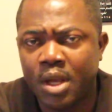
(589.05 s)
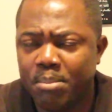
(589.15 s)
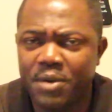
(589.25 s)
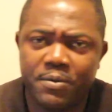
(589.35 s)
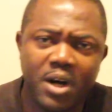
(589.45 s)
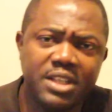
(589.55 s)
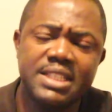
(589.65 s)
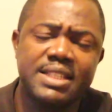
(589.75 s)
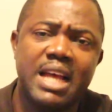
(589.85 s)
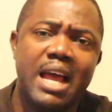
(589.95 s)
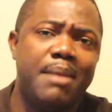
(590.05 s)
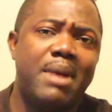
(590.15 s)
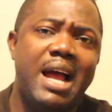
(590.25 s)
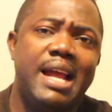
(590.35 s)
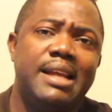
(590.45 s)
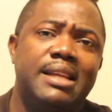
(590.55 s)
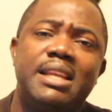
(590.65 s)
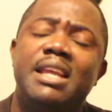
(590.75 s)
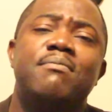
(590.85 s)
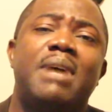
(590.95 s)
Before this time, I
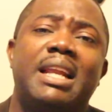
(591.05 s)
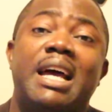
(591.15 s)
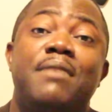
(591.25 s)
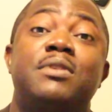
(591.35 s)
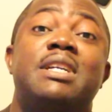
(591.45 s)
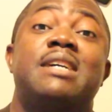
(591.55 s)
live my life,